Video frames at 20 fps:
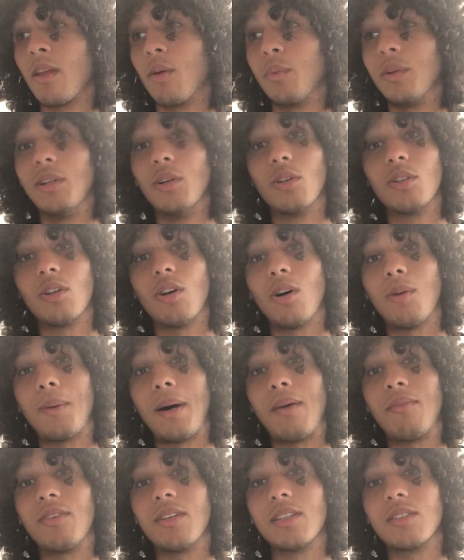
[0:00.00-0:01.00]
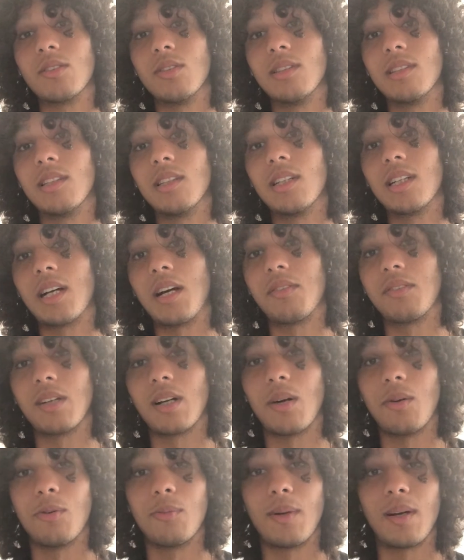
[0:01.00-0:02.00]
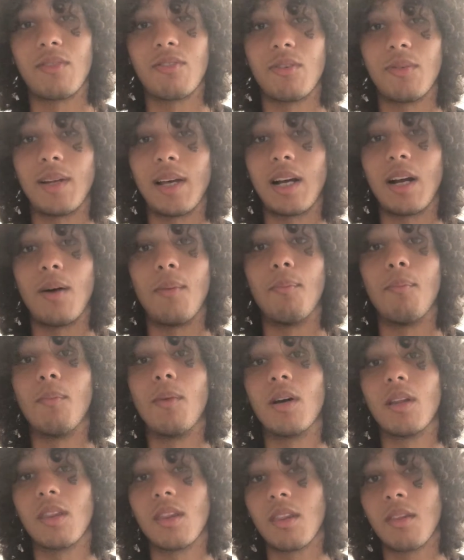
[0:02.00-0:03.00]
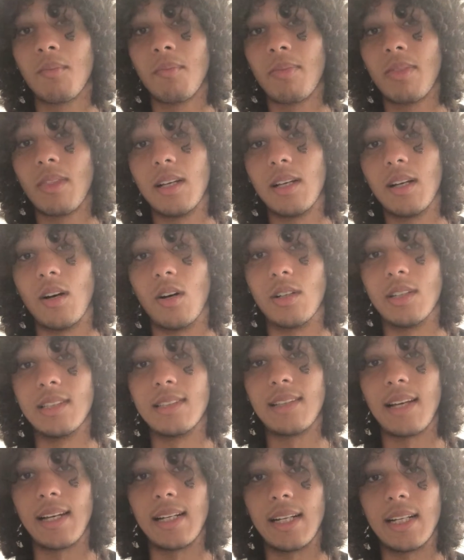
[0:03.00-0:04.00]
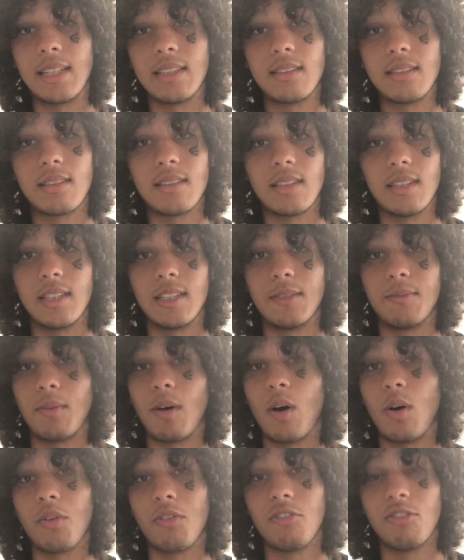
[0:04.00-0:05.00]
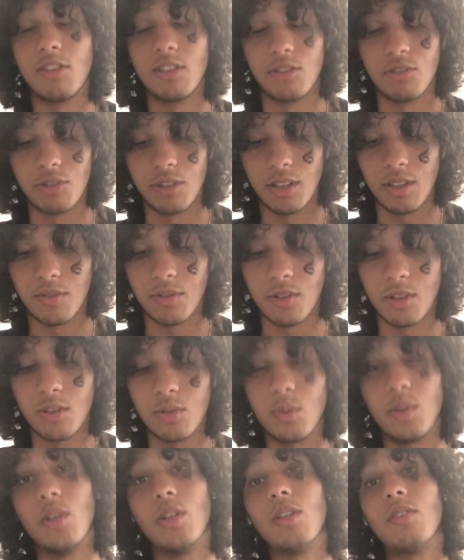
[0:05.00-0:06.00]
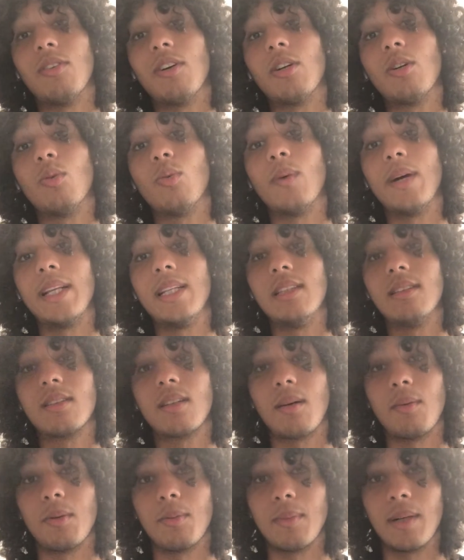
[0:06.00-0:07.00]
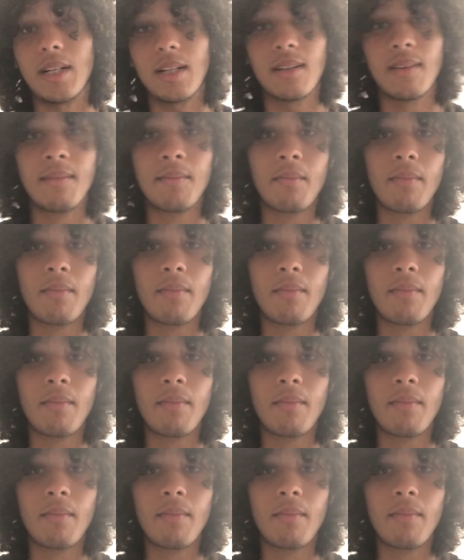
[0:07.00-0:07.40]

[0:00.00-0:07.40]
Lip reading: We don't know how Bamford is going to look after coming back from like a month on the sidelines, out through injury, of course. We don't even know when he's coming back.